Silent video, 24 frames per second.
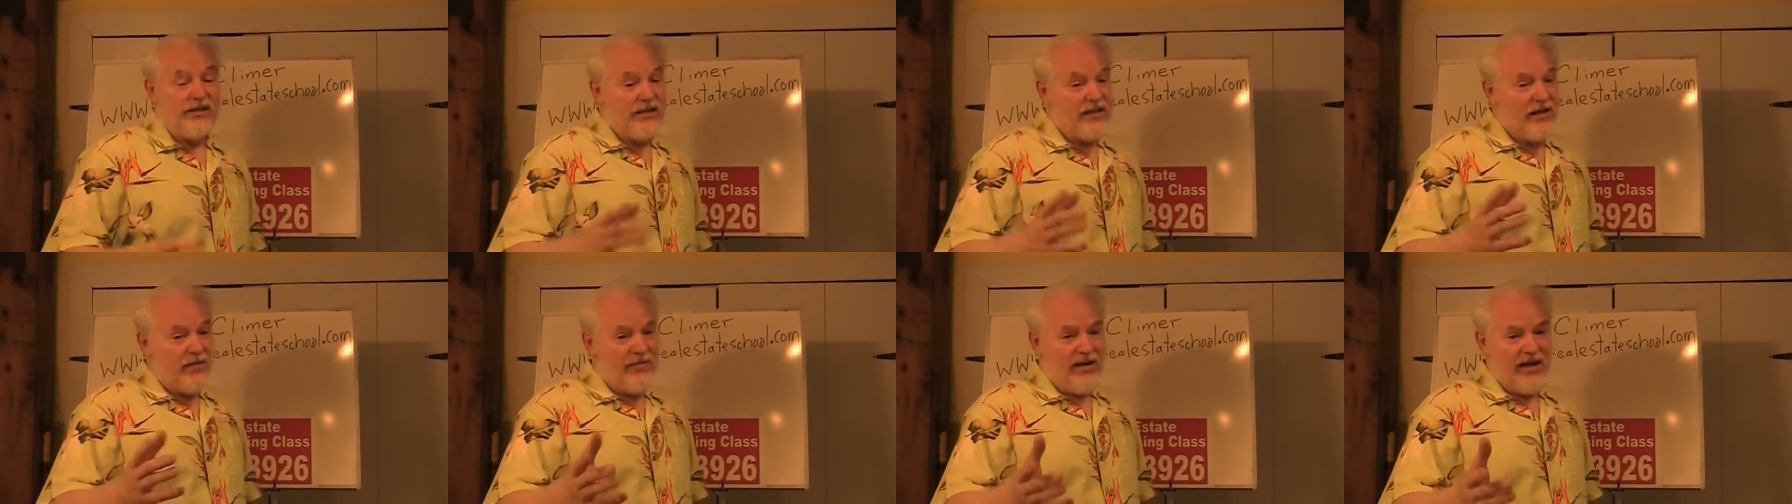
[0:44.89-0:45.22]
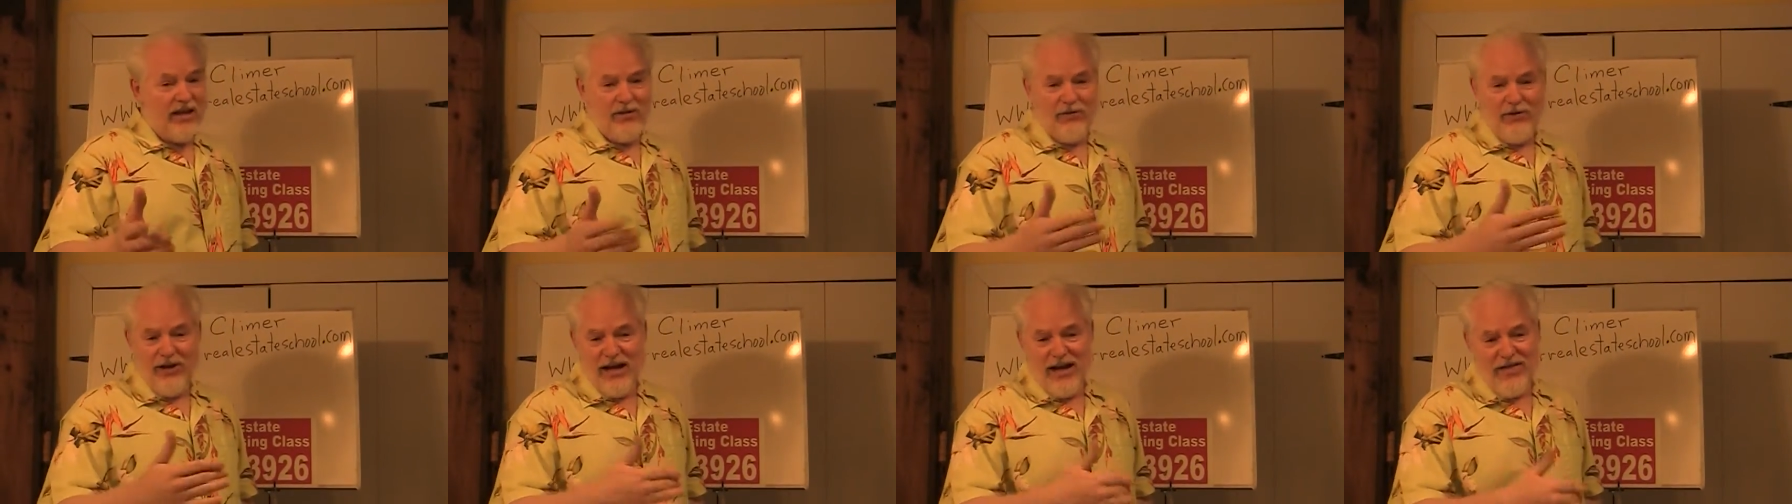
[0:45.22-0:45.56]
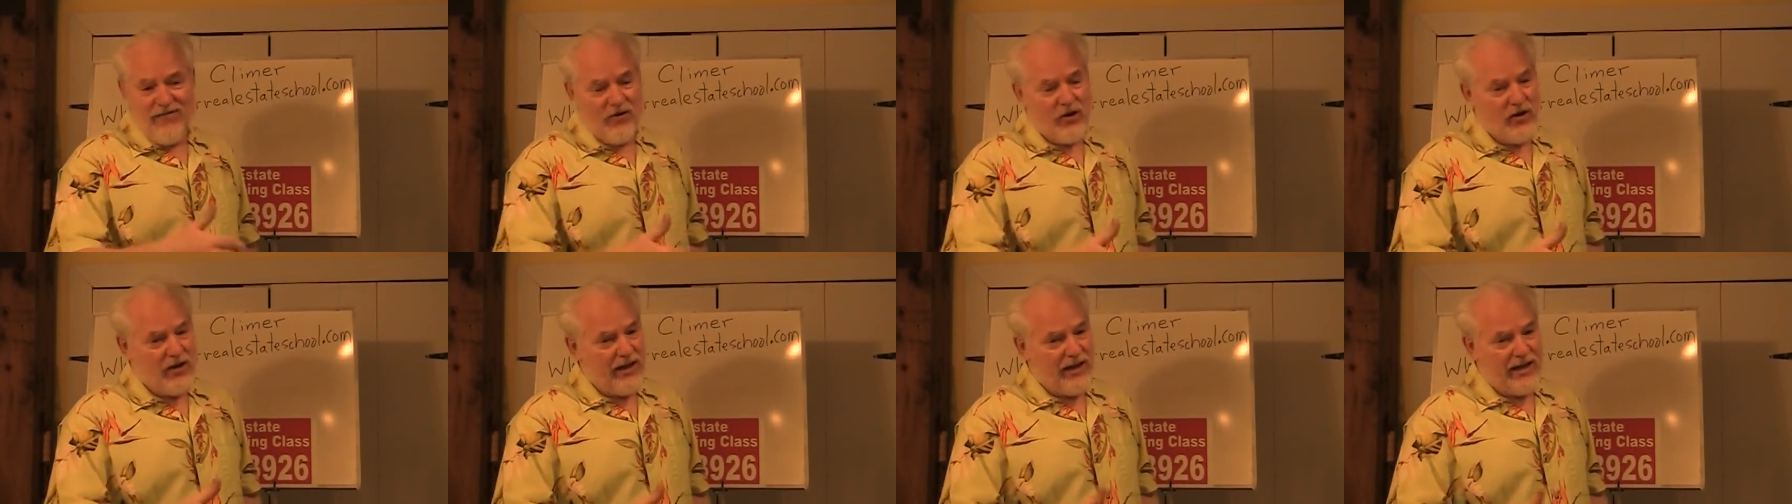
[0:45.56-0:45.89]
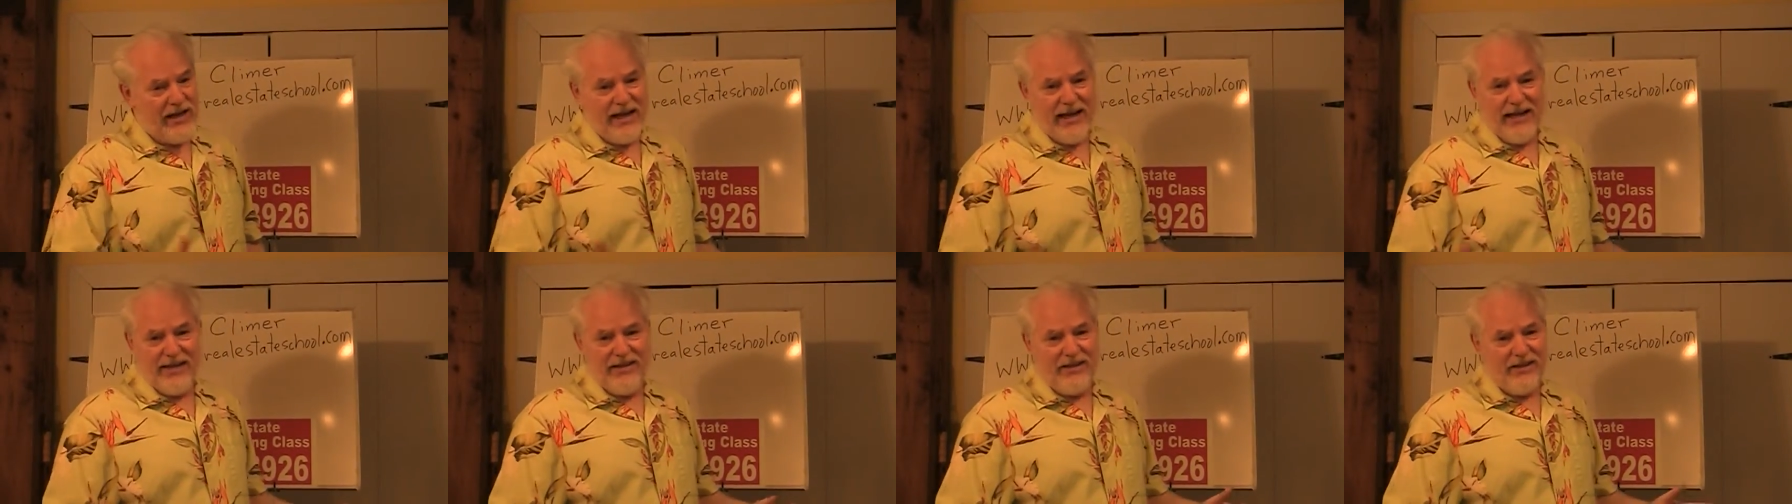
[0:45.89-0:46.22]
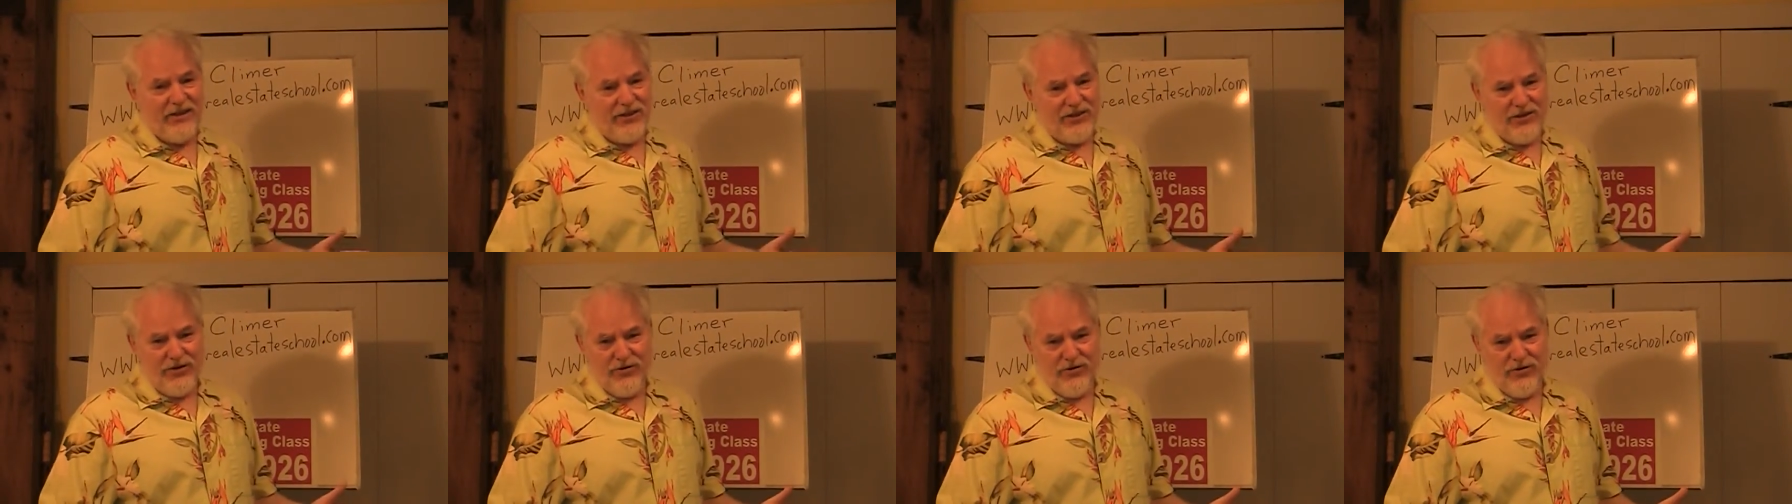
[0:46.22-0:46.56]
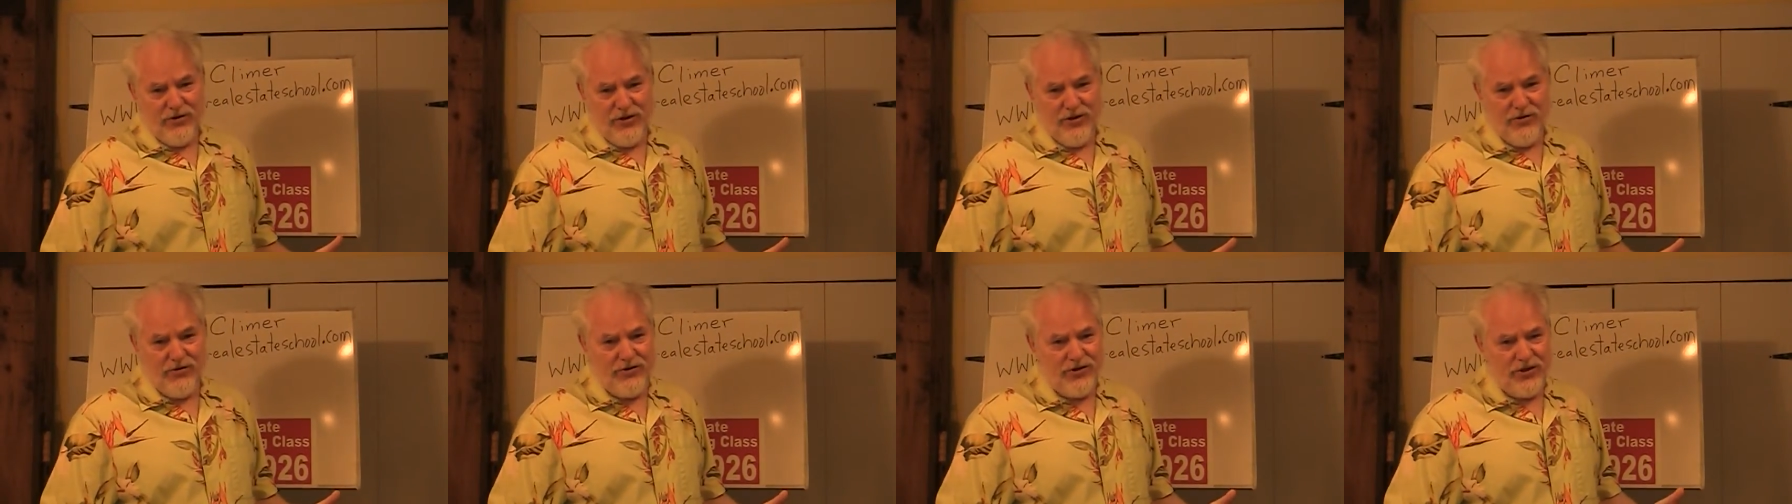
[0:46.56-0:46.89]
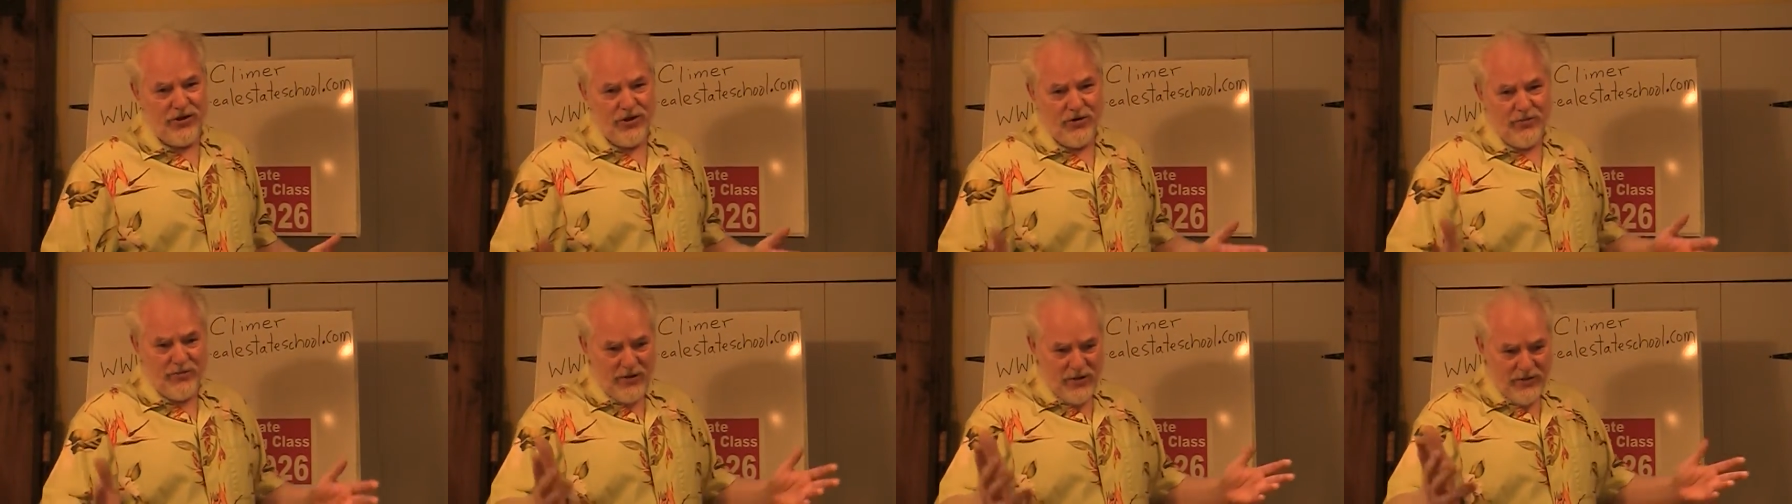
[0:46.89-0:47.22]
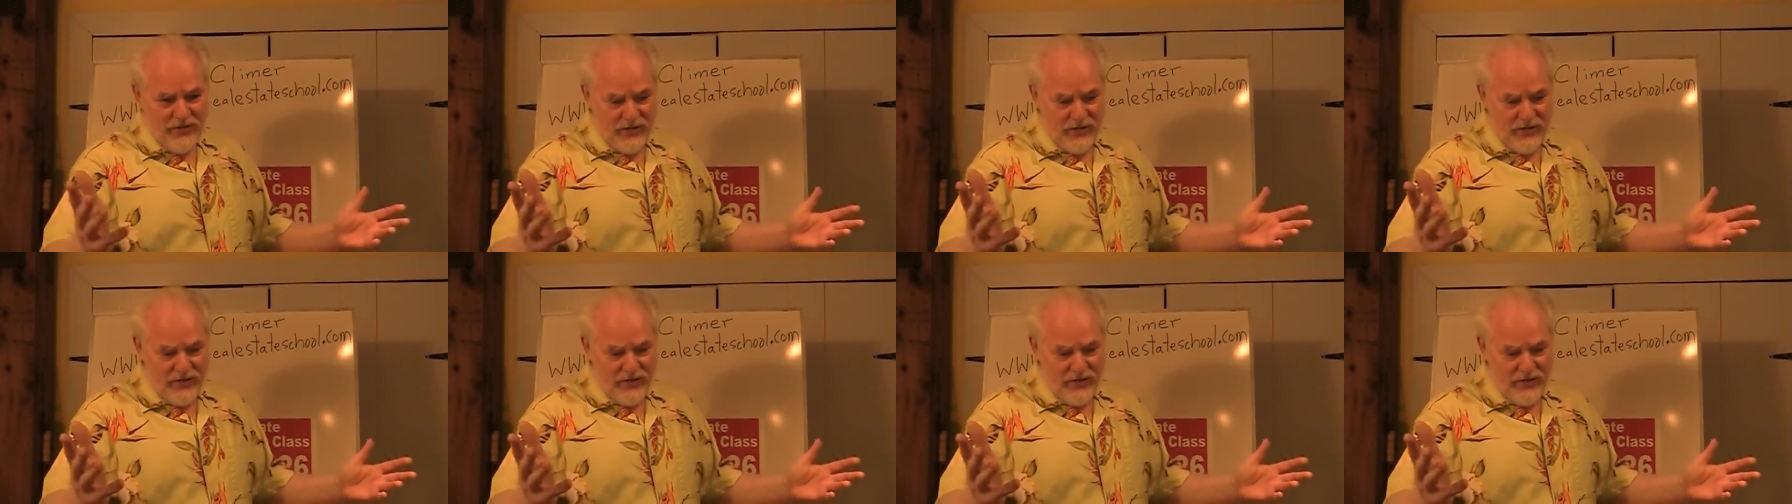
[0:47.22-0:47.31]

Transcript: Now, by the way, I've already got this on YouTube.